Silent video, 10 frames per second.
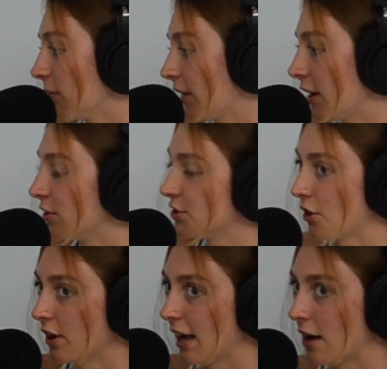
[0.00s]
that are
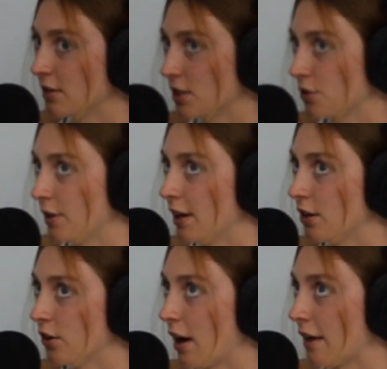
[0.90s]
starting out as a
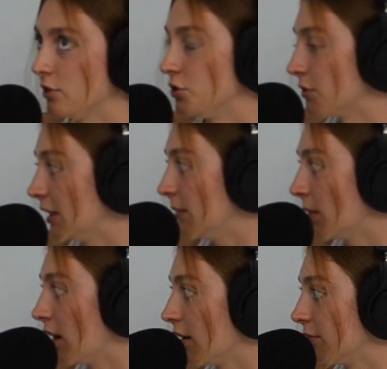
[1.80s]
creator or have a dream
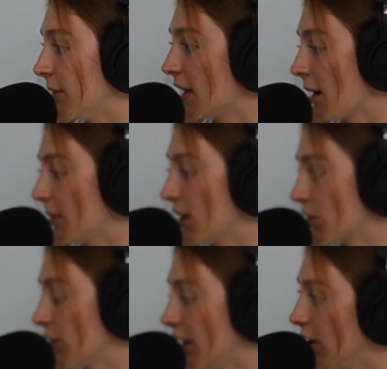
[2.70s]
of becoming a
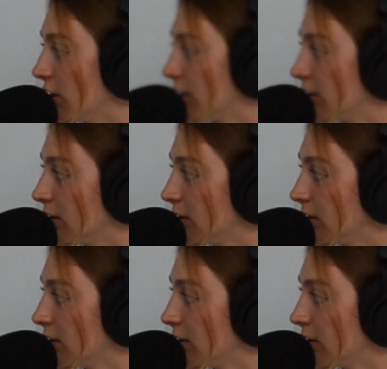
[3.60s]
creator?